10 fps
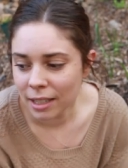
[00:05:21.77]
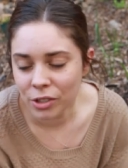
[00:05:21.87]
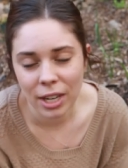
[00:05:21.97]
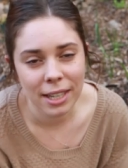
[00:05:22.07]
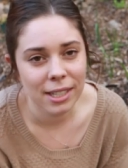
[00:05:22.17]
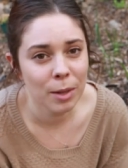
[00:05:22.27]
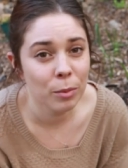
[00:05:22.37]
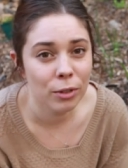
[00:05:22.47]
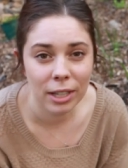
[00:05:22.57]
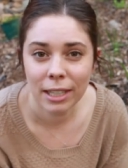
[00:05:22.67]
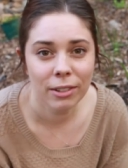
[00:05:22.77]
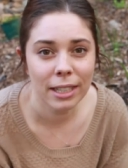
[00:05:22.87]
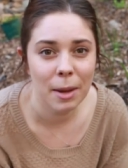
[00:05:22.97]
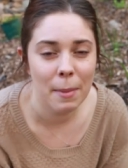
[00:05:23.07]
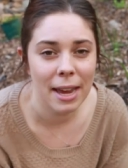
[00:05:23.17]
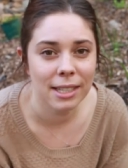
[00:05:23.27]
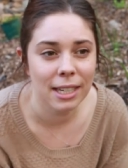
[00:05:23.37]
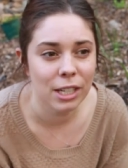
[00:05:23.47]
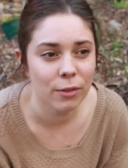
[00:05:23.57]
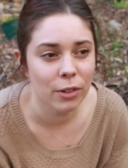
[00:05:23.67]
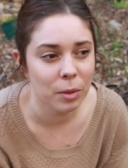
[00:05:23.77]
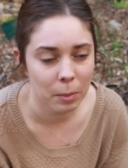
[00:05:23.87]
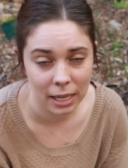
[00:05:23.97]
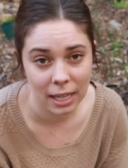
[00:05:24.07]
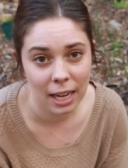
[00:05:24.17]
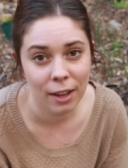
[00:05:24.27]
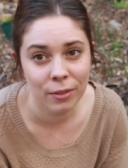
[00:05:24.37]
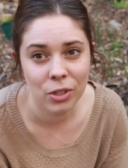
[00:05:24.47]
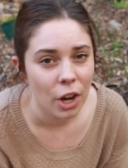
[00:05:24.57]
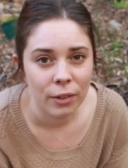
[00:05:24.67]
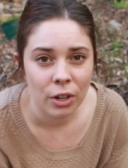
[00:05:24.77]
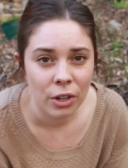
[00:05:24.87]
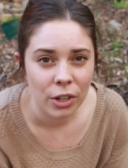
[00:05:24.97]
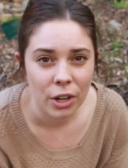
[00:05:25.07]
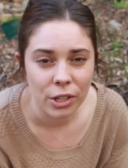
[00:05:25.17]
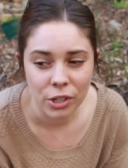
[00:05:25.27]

She has some really, really amazing different PDFs over on her